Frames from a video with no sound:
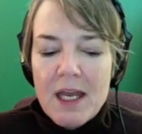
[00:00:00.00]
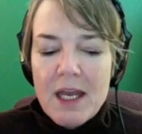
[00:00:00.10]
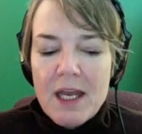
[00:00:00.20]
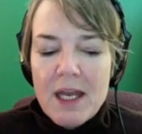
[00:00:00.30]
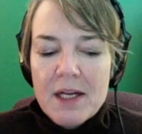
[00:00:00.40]

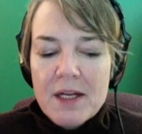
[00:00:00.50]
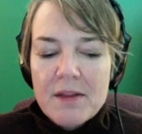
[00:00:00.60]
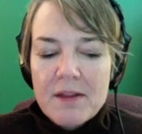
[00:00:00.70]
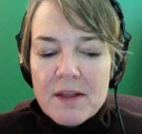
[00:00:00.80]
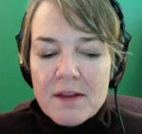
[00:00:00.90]
And I
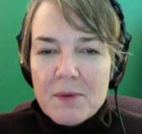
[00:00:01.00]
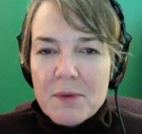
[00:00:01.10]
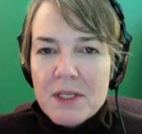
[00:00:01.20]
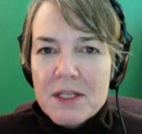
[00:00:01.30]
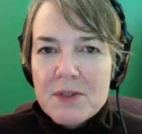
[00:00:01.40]
think that we
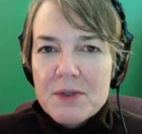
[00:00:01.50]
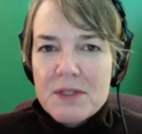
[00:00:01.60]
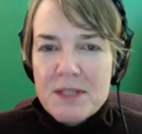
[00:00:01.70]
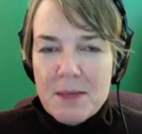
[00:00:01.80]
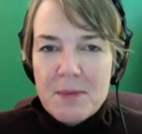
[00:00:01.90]
need to
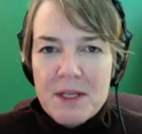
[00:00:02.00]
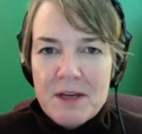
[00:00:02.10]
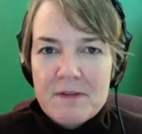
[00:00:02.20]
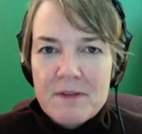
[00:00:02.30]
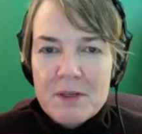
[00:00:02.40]
examine that
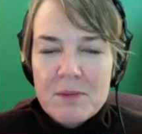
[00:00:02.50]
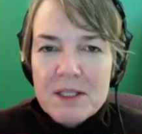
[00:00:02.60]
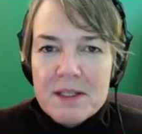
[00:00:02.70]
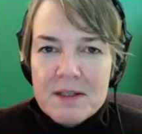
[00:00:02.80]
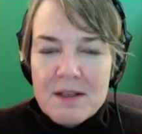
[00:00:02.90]
fear,
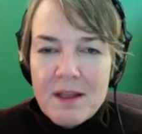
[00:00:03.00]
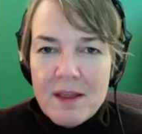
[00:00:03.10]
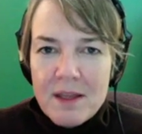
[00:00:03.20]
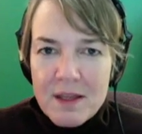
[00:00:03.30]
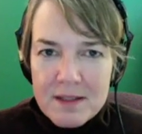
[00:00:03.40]
because
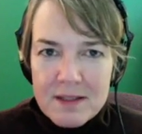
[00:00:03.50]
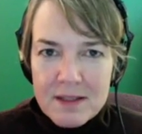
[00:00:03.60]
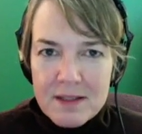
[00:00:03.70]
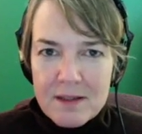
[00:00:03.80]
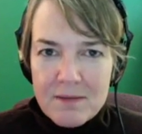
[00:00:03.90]
this
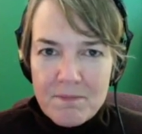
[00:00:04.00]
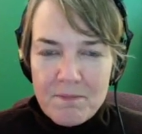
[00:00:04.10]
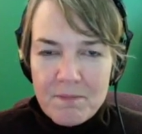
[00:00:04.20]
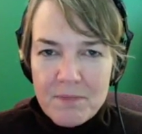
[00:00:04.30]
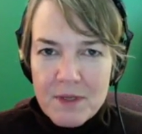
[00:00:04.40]

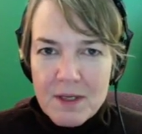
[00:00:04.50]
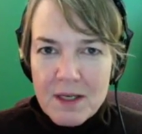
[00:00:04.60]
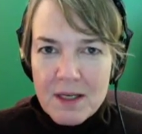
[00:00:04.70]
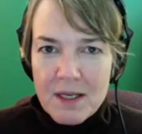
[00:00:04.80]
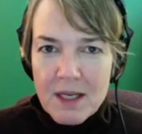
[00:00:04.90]

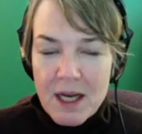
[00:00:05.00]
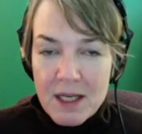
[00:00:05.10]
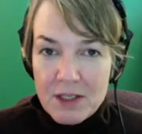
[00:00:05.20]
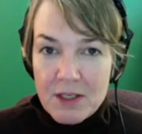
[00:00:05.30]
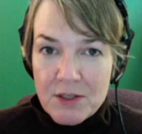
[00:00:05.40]

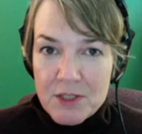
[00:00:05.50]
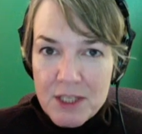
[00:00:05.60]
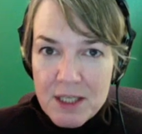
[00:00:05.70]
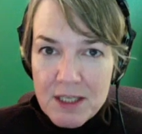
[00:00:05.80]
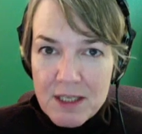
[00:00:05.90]

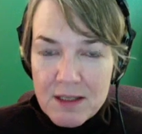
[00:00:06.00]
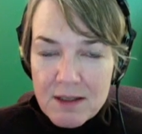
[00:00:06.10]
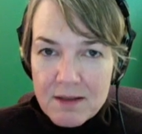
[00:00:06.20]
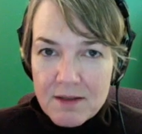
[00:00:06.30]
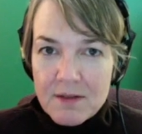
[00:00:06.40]
ideology
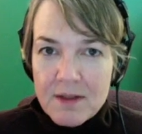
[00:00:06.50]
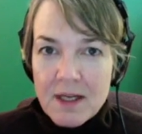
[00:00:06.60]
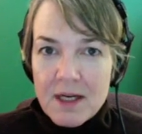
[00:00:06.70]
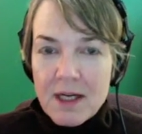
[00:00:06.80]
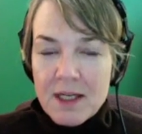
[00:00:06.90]
that
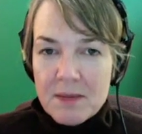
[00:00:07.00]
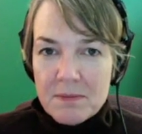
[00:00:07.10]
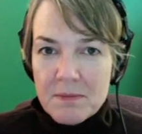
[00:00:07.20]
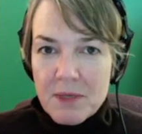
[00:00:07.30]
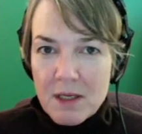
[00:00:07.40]
I
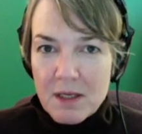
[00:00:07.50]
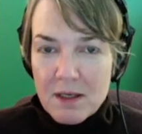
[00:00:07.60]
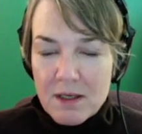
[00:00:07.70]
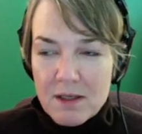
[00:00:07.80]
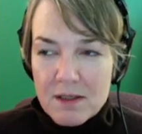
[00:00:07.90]
am
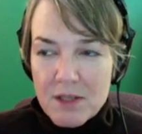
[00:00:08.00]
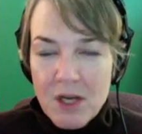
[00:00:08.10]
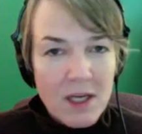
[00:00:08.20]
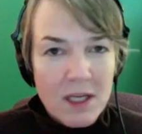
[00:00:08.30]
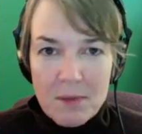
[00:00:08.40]

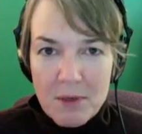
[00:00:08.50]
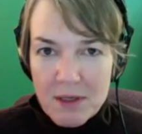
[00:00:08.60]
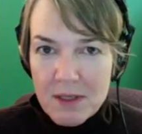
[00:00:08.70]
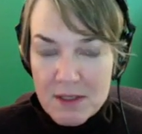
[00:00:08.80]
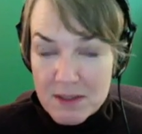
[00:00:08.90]
talking about,
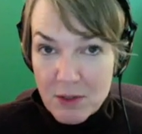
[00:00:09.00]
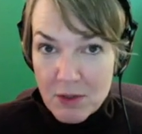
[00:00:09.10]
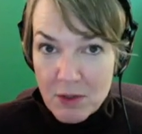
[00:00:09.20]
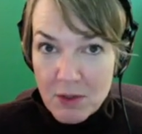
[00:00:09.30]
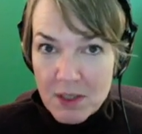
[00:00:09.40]
that's
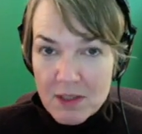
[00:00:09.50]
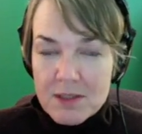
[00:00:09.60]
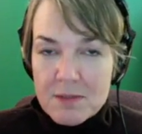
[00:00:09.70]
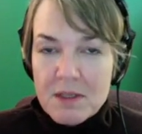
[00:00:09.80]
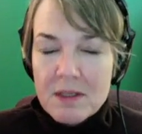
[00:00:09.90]
going on at
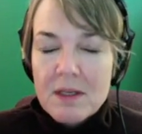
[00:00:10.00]
Smith,